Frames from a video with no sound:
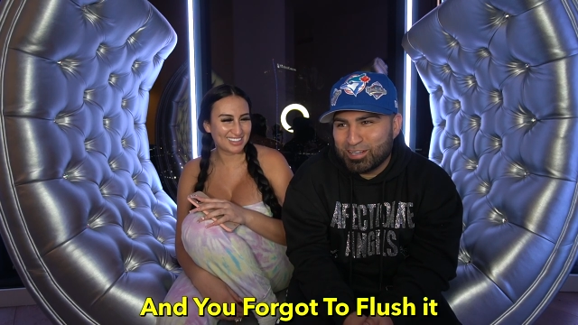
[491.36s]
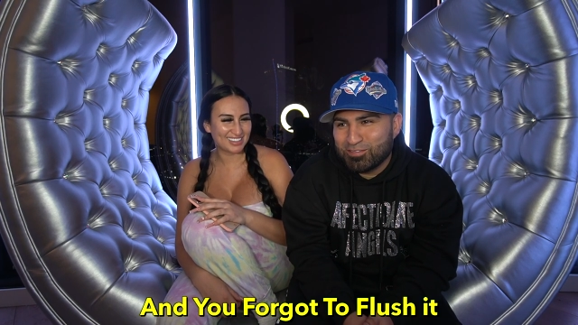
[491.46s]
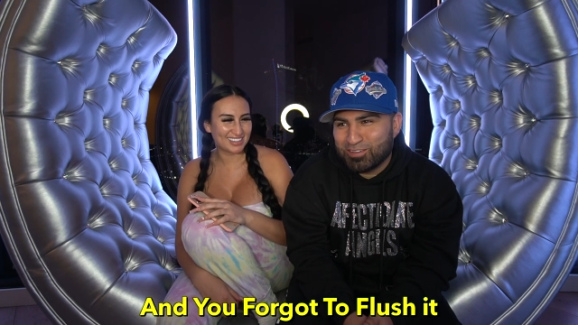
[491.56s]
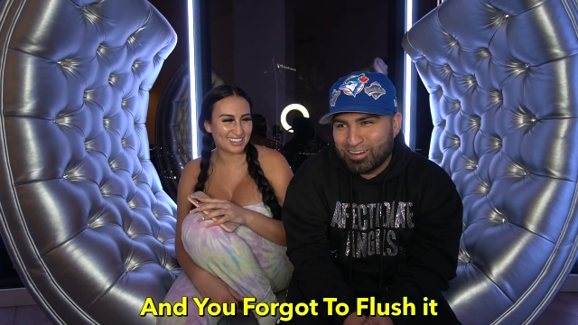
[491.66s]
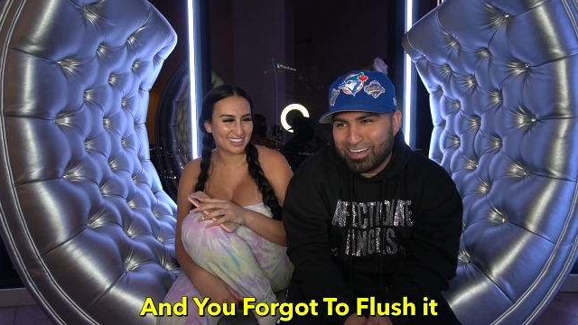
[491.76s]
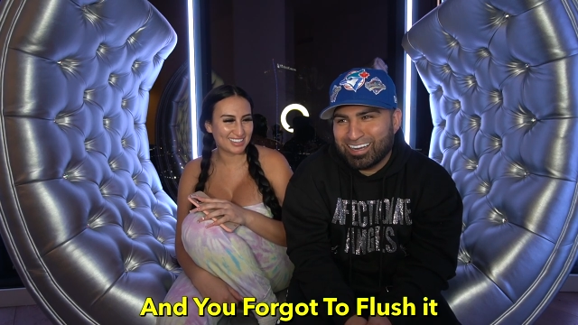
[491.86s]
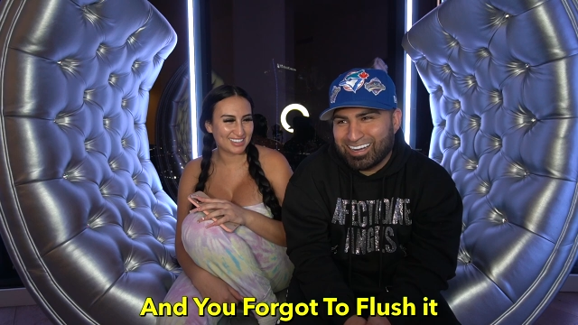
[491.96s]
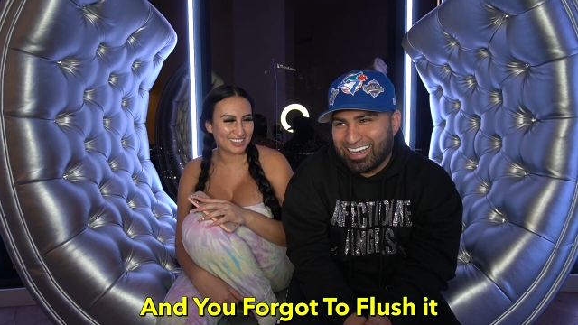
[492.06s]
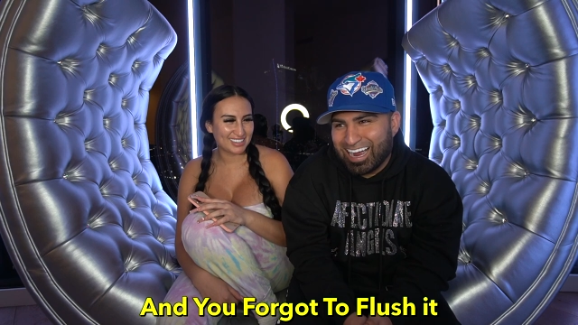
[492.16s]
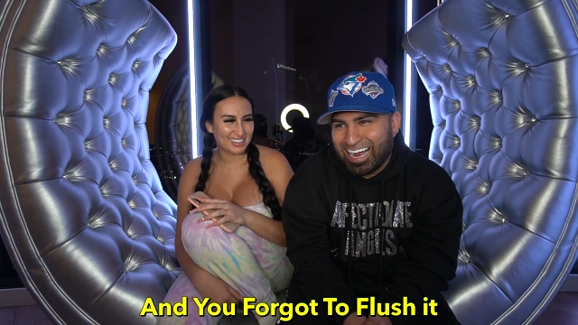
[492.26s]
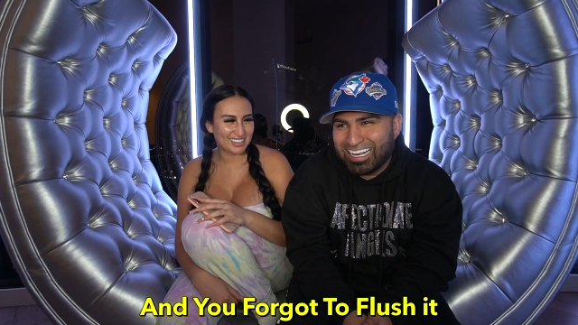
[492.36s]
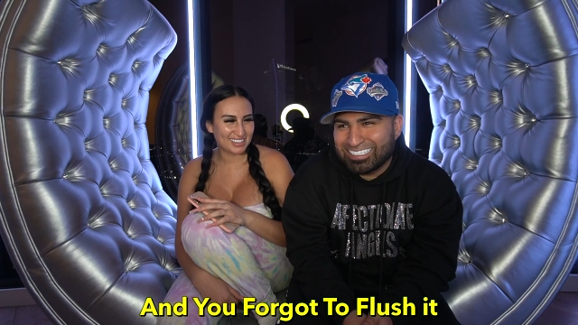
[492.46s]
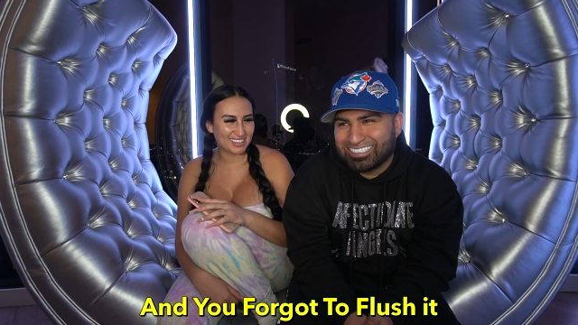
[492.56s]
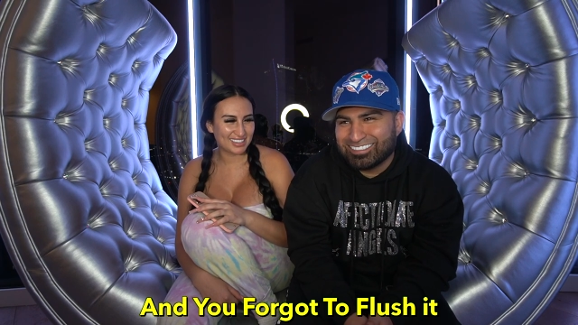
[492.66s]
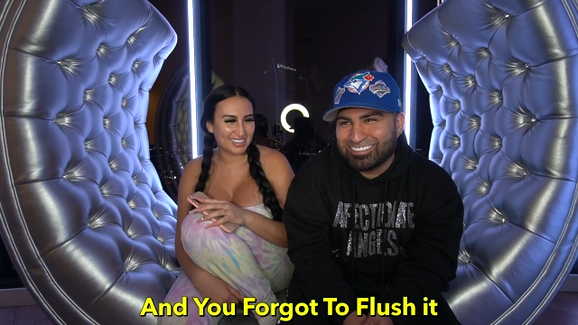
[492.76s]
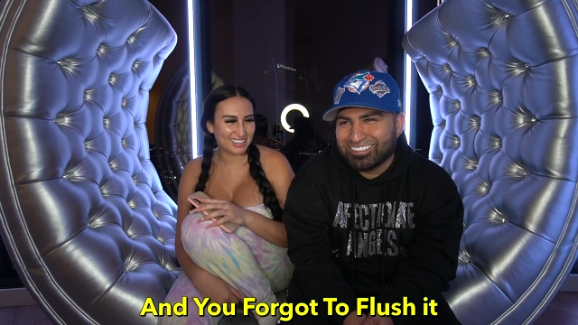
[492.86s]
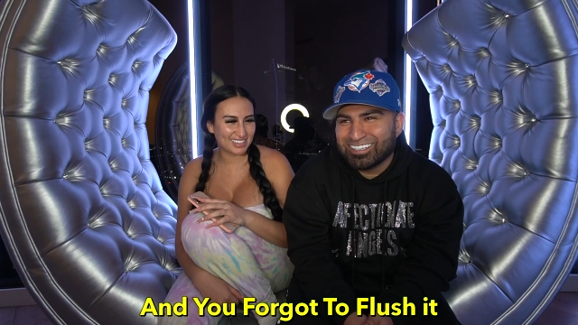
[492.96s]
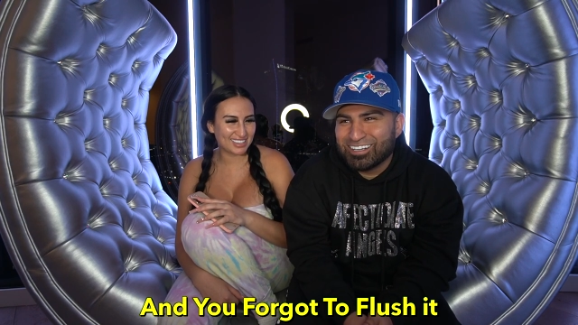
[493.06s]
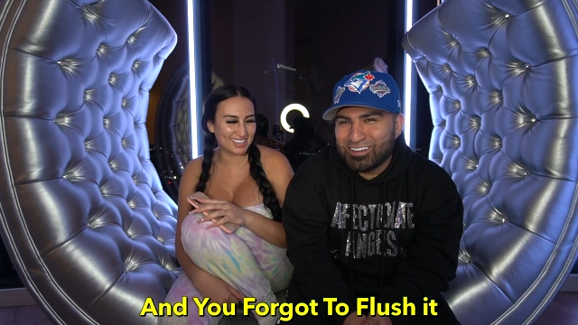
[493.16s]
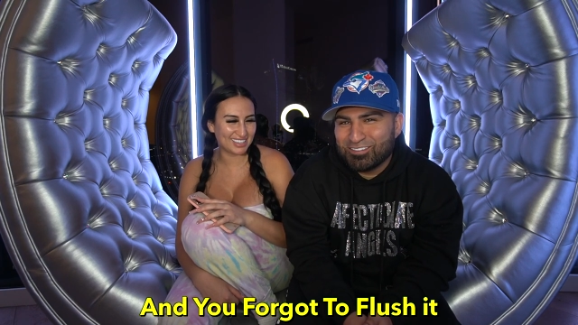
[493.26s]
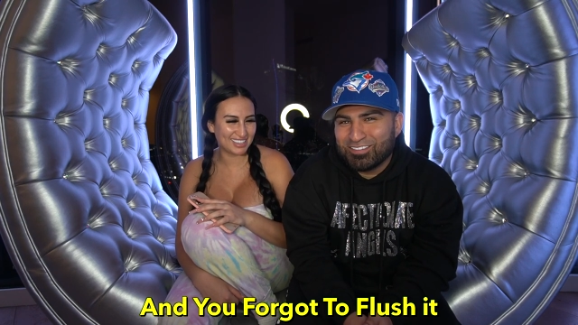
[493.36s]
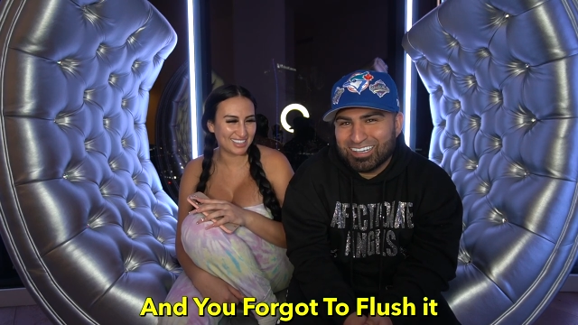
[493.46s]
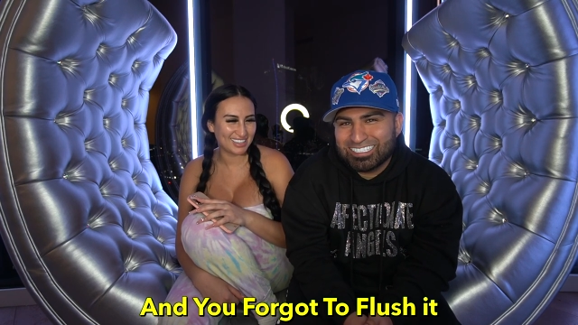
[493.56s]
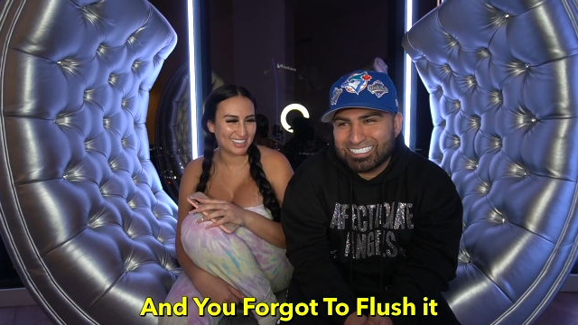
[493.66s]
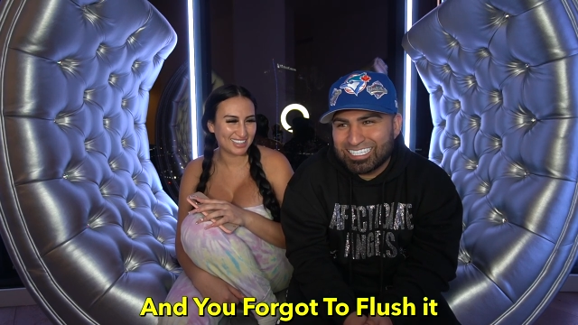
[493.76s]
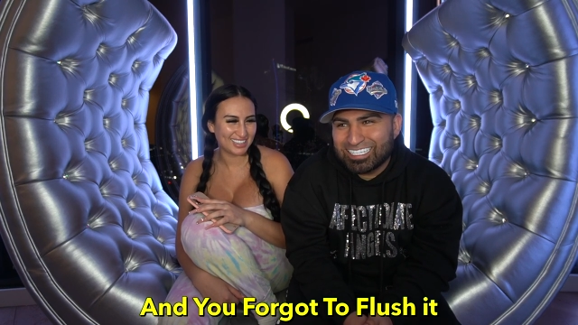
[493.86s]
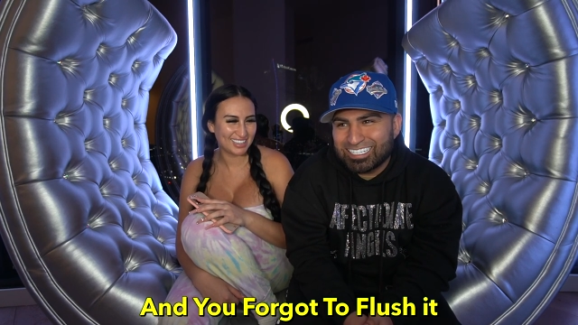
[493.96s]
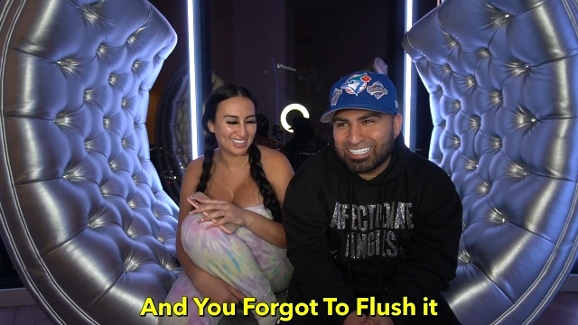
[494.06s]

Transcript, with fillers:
Speaker 1: you forgot to flush it.